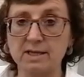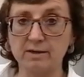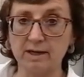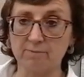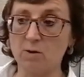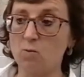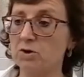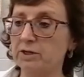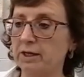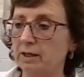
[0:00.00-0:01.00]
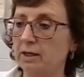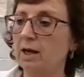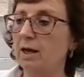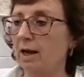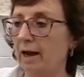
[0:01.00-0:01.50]
Then I'll get my wadding
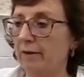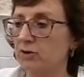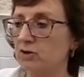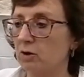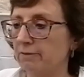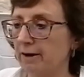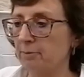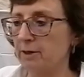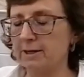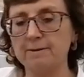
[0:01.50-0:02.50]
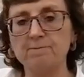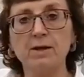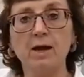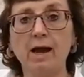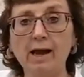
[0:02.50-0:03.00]
and the top fabric,
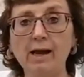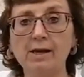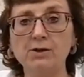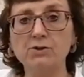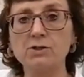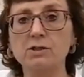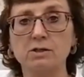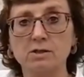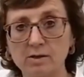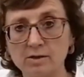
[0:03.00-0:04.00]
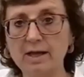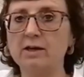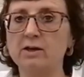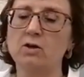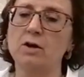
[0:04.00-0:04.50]
and then
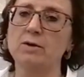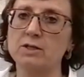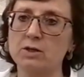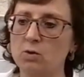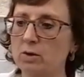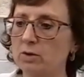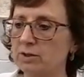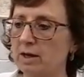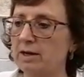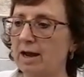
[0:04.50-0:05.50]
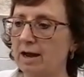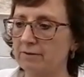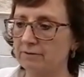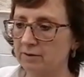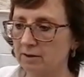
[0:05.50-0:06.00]
it can go into the quilt and
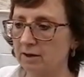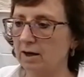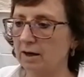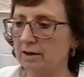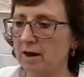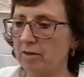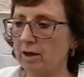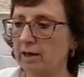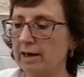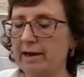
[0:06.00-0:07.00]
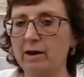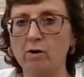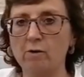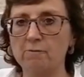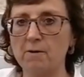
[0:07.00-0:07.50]
have another layer
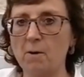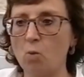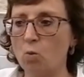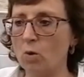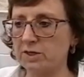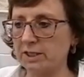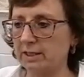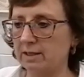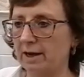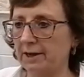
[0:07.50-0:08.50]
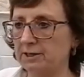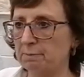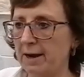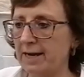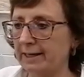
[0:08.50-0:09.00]
of wadding
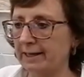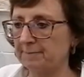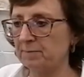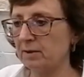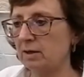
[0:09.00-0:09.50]
and backing.